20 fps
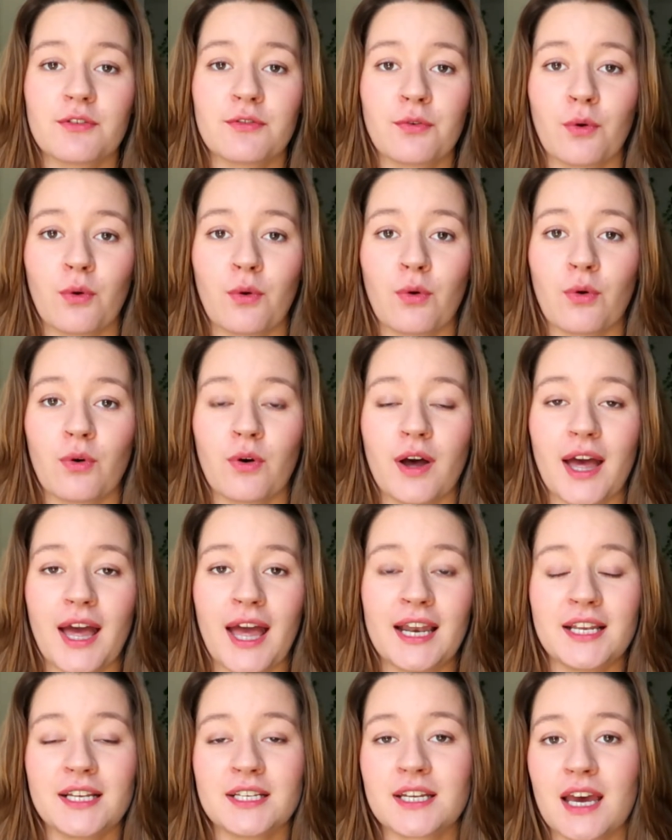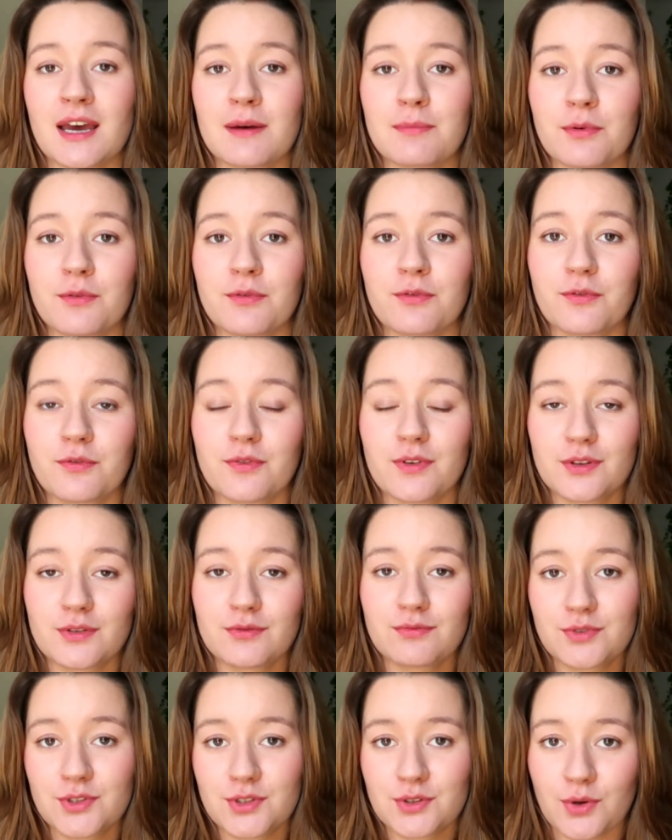for any type of
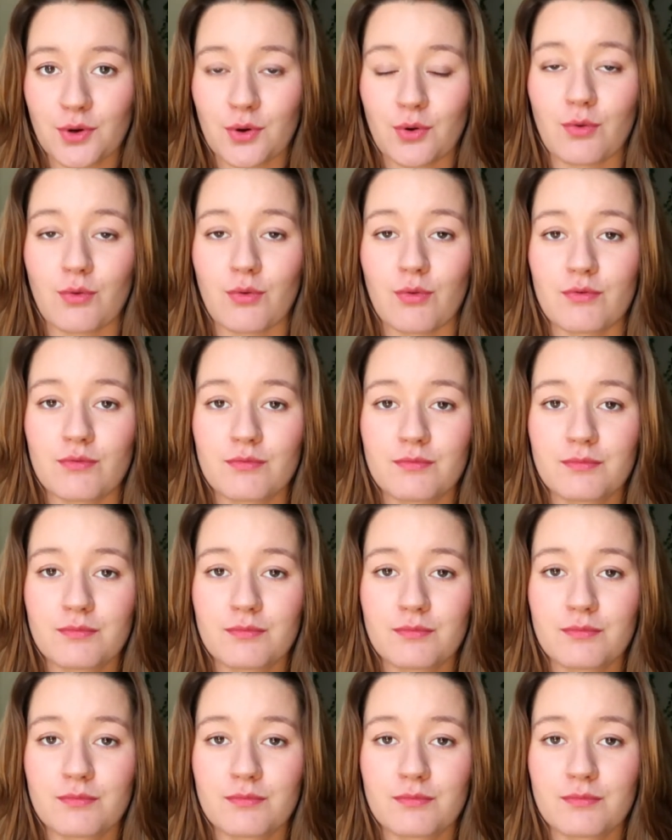school